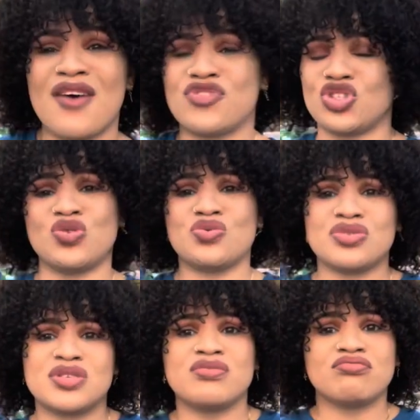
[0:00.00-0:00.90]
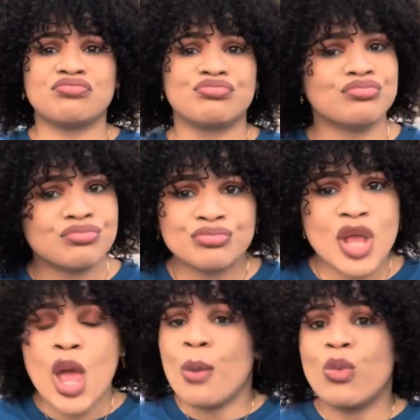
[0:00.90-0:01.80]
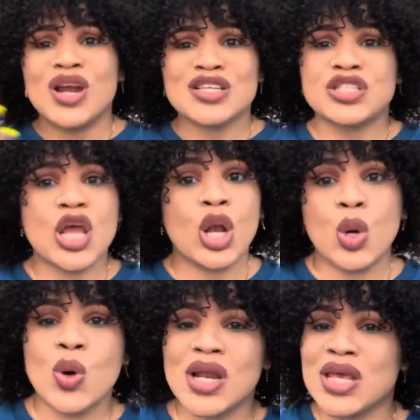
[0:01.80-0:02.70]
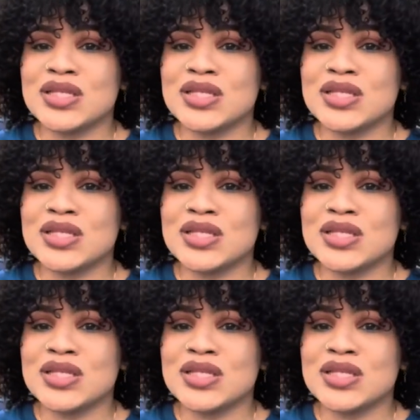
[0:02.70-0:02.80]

to choose. Mother stay lonely,